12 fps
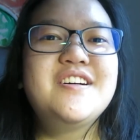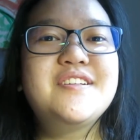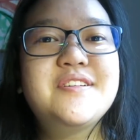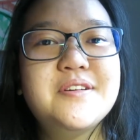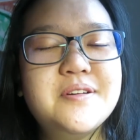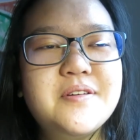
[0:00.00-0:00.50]

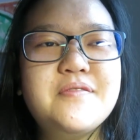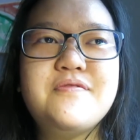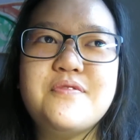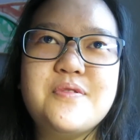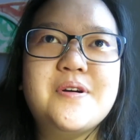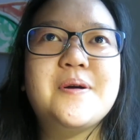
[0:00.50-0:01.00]
Good
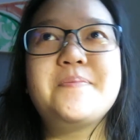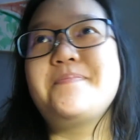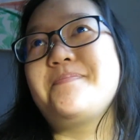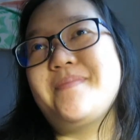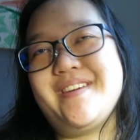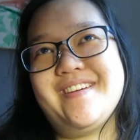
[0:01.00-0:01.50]
for
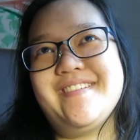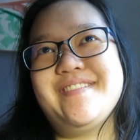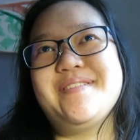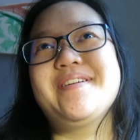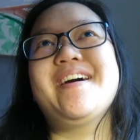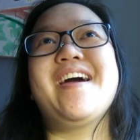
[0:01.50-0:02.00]

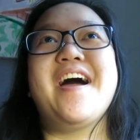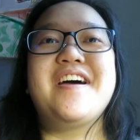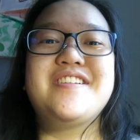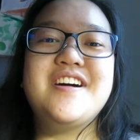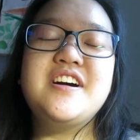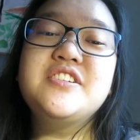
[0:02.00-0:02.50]
me.
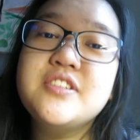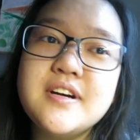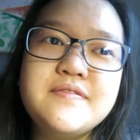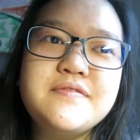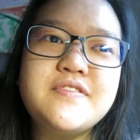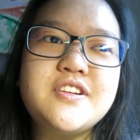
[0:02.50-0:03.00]
And I still
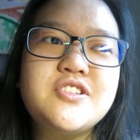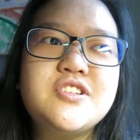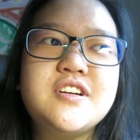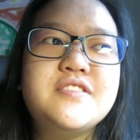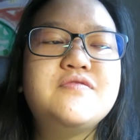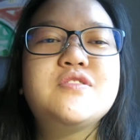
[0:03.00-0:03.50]
haven't finished.
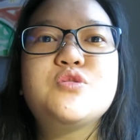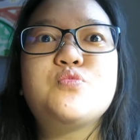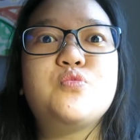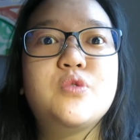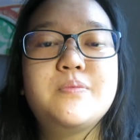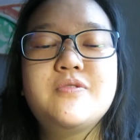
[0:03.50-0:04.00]
I have just
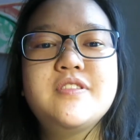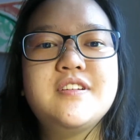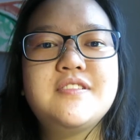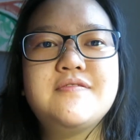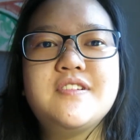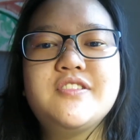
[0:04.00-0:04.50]
one more thing
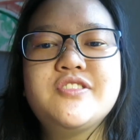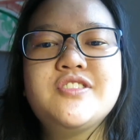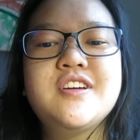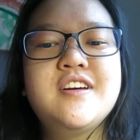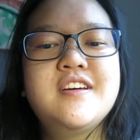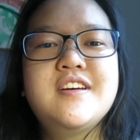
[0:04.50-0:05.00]
to finish,
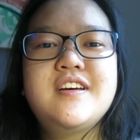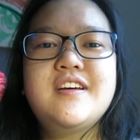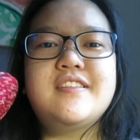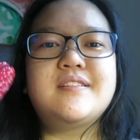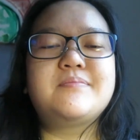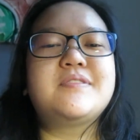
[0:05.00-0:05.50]

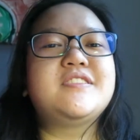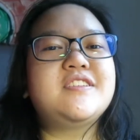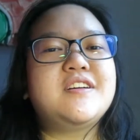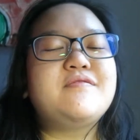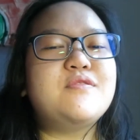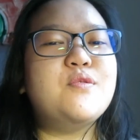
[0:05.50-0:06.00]
and then I'm gonna
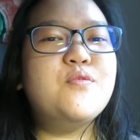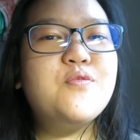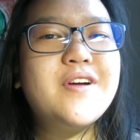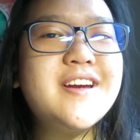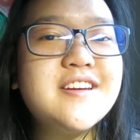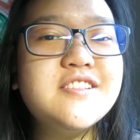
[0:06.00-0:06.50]
dive
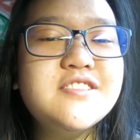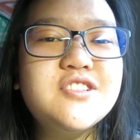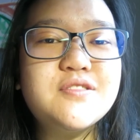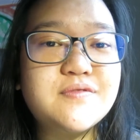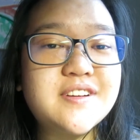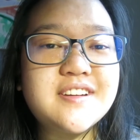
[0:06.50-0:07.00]
right
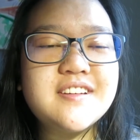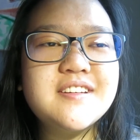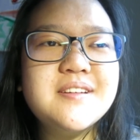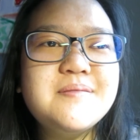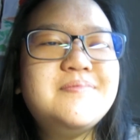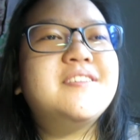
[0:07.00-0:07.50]
into
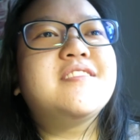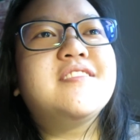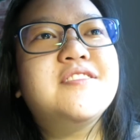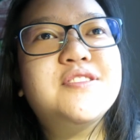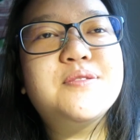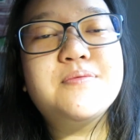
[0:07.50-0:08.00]
reading,
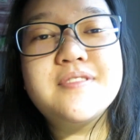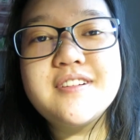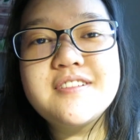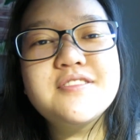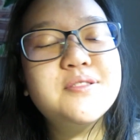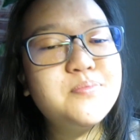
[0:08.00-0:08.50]
because
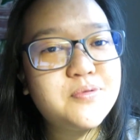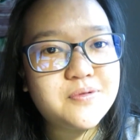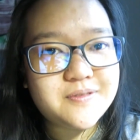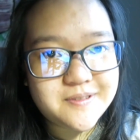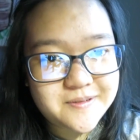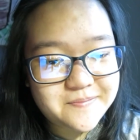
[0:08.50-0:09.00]
reading is
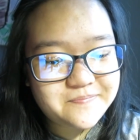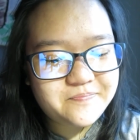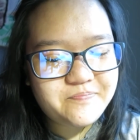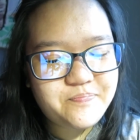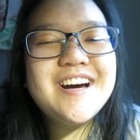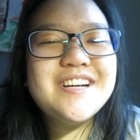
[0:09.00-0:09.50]
important.
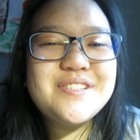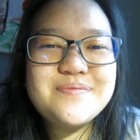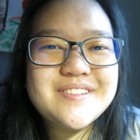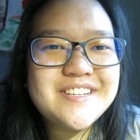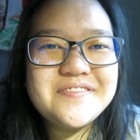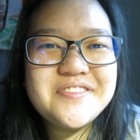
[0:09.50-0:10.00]
I just
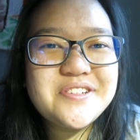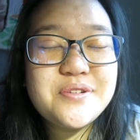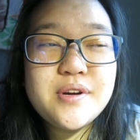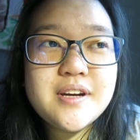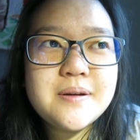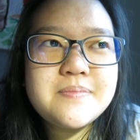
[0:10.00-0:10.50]
want to give you a
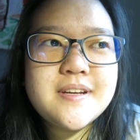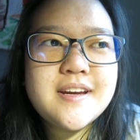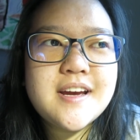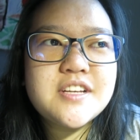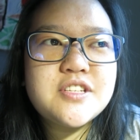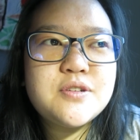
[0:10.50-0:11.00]
quick
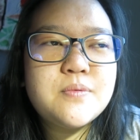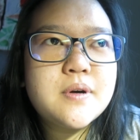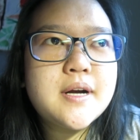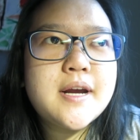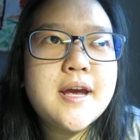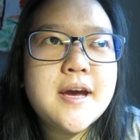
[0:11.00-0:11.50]
update as to where
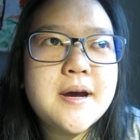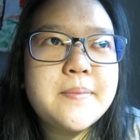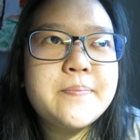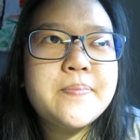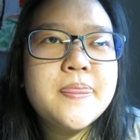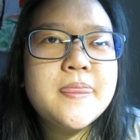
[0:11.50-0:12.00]
I am